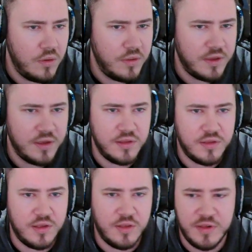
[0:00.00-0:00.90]
I think
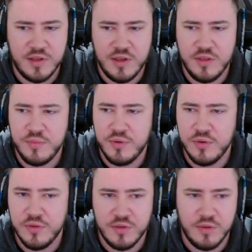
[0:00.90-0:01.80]
it's especially in the
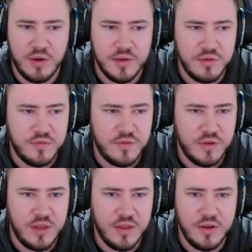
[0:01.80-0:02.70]
pools as well. I still feel
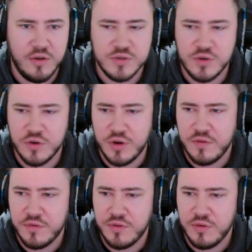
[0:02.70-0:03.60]
like they're not strong enough
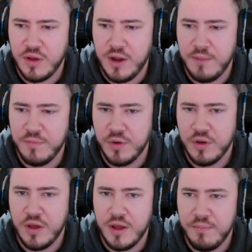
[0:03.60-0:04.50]
to
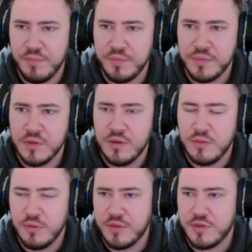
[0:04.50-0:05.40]

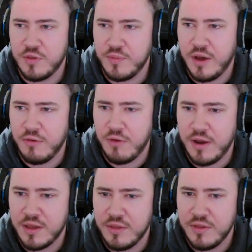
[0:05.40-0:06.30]
with the super high
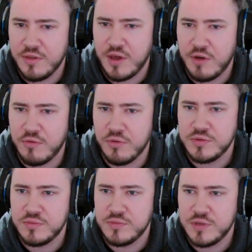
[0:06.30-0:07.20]
rake and the general
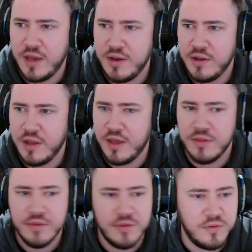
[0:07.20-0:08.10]
tight like
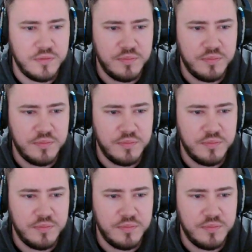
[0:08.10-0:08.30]
sort of